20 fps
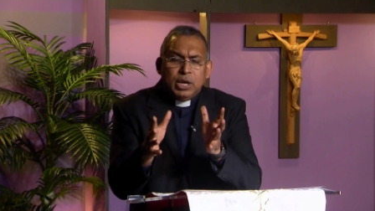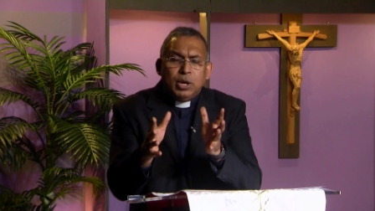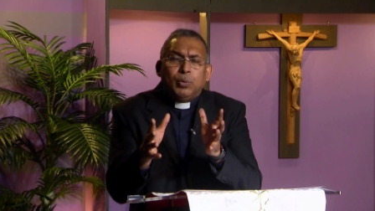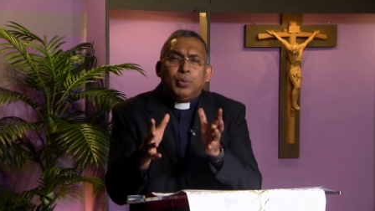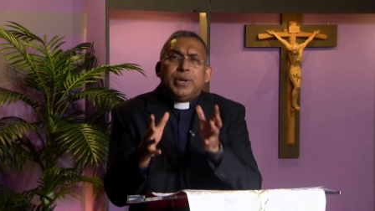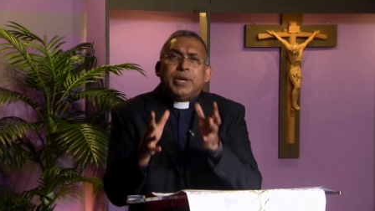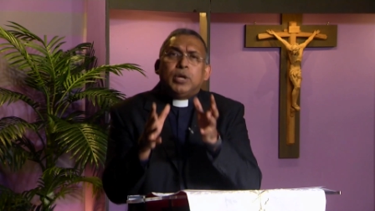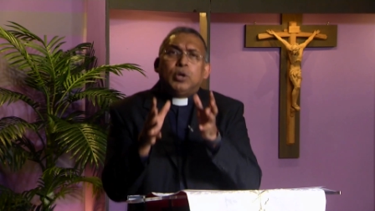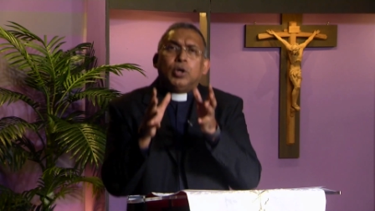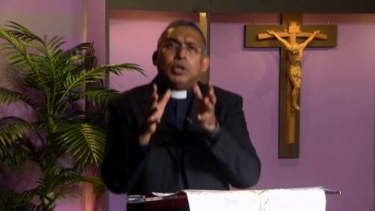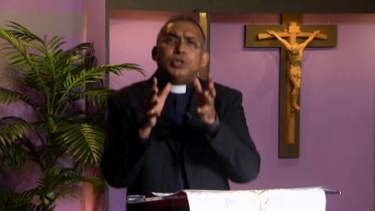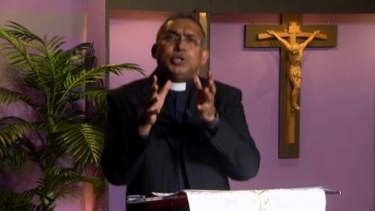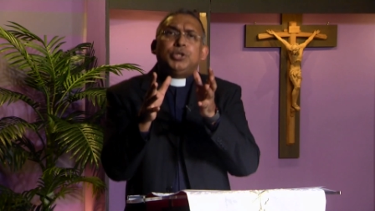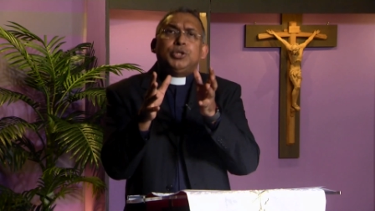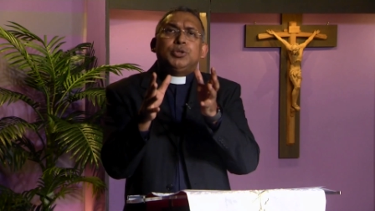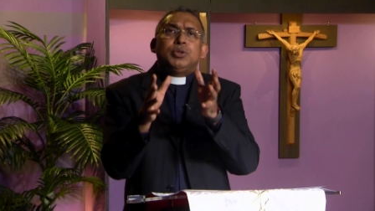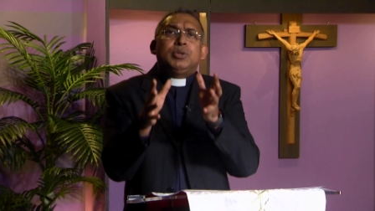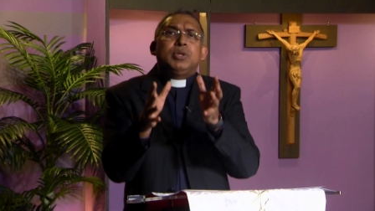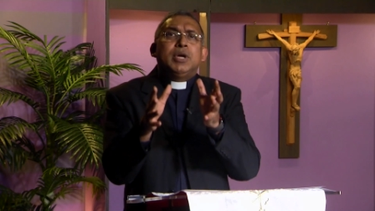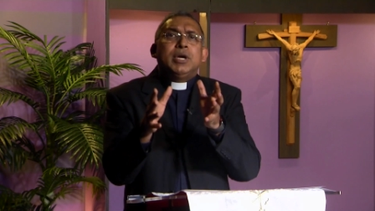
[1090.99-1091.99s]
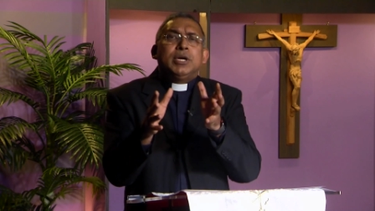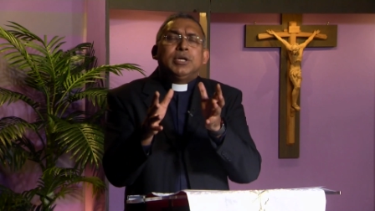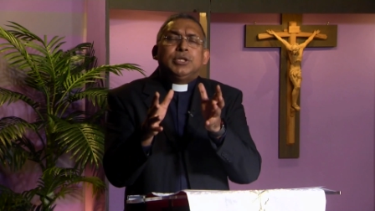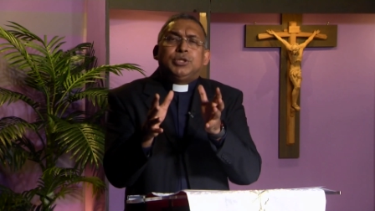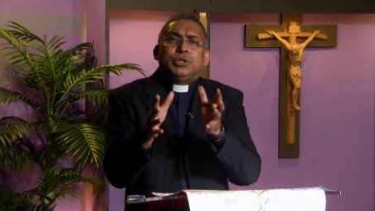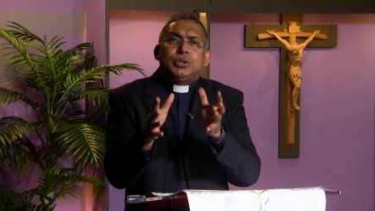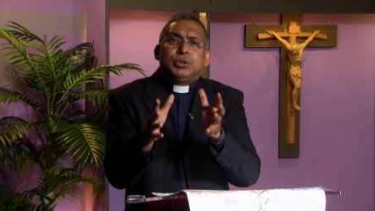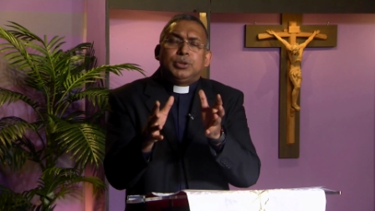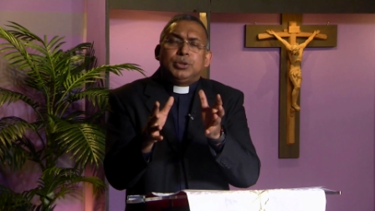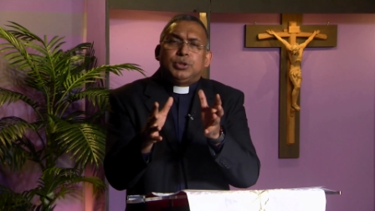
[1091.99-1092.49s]
We go to,
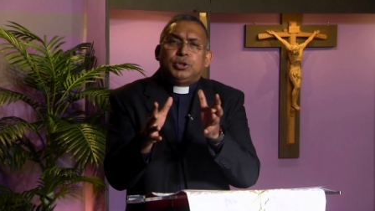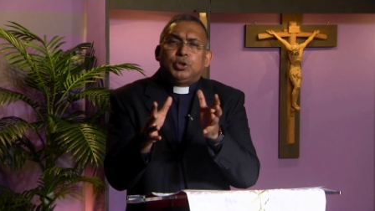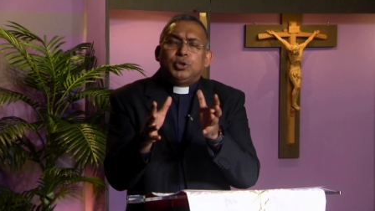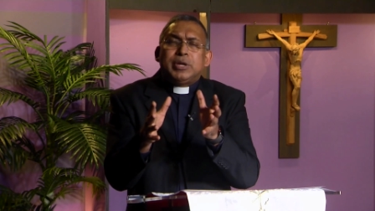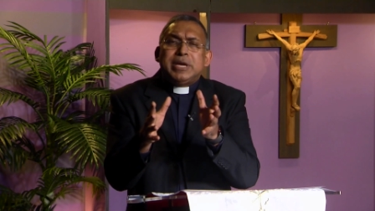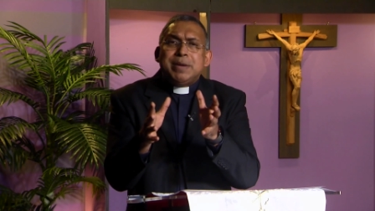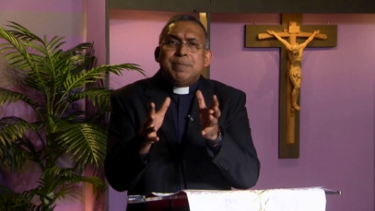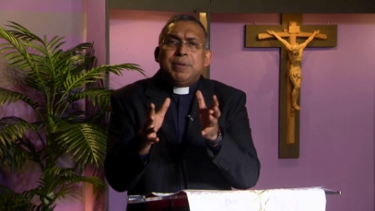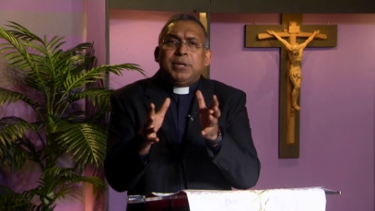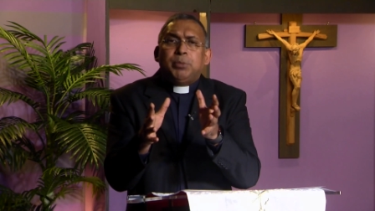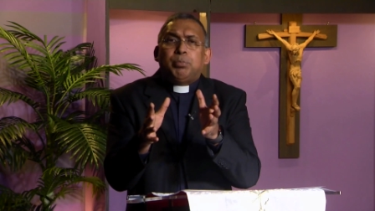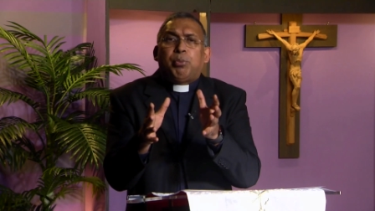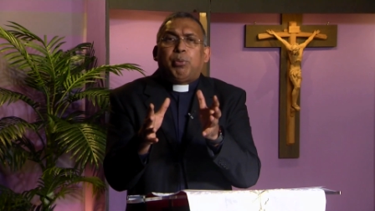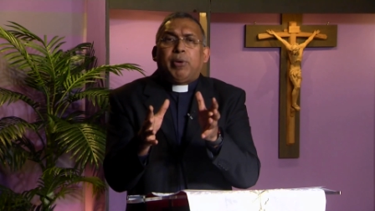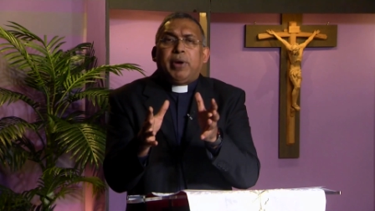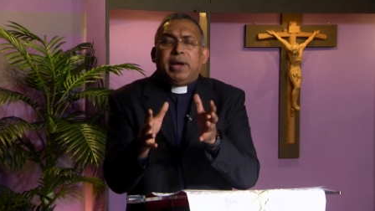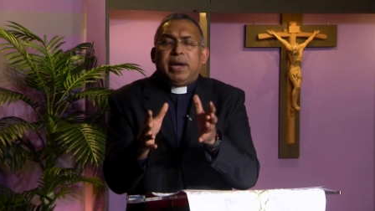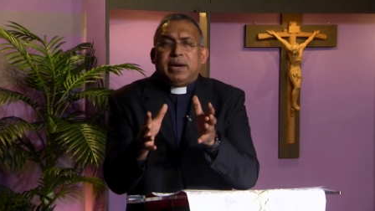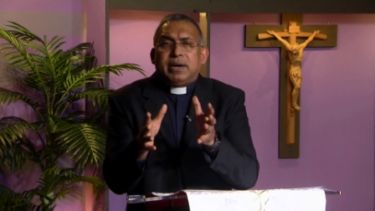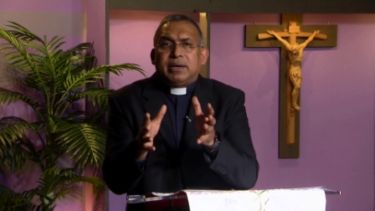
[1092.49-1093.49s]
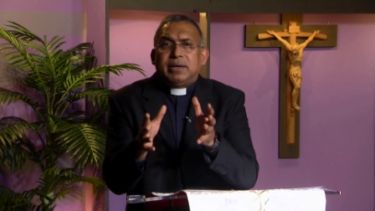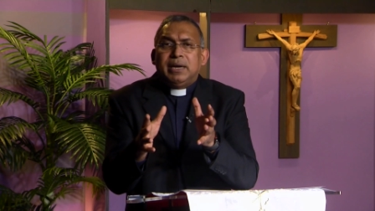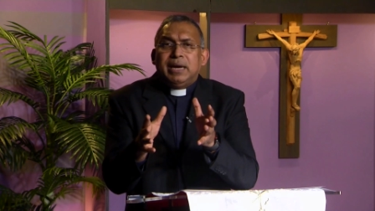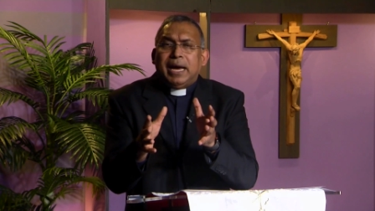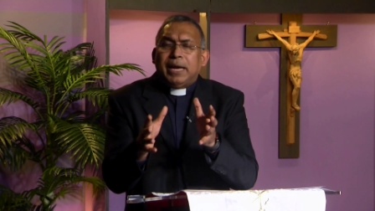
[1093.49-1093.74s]
to, to Him in prayer.